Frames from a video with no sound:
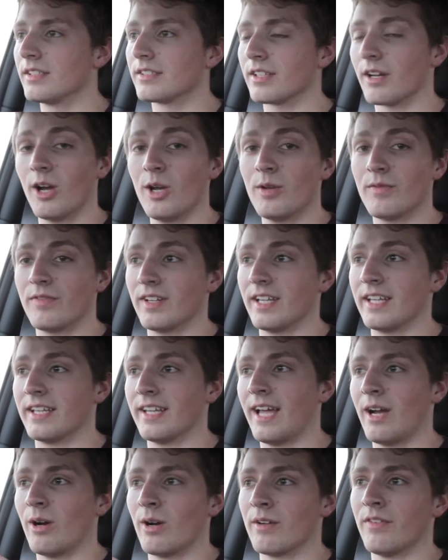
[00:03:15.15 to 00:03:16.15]
So hopefully
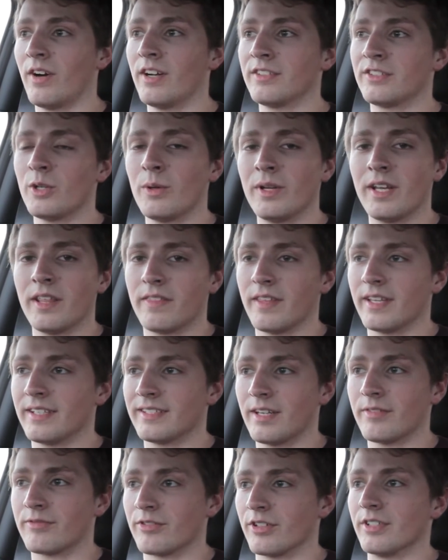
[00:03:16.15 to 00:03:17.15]
now if I do
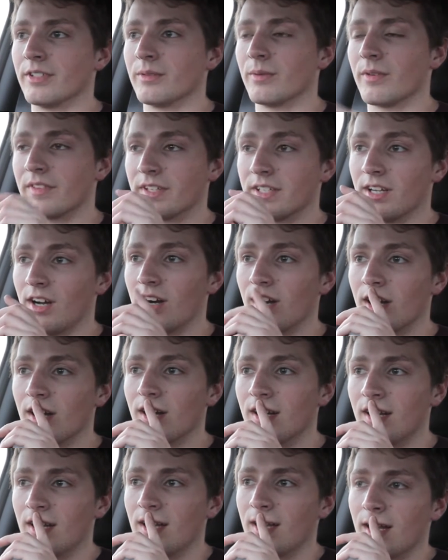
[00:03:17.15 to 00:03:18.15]
anything different with the
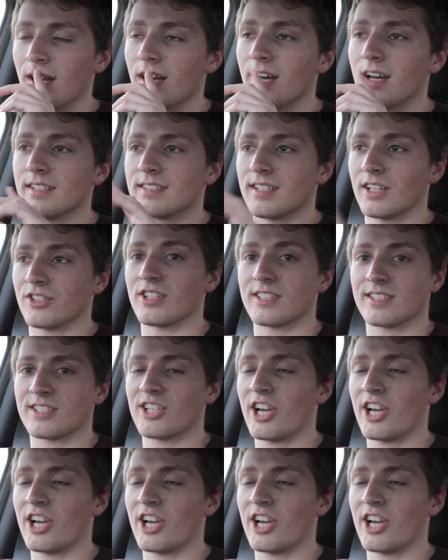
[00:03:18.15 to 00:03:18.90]
car, such as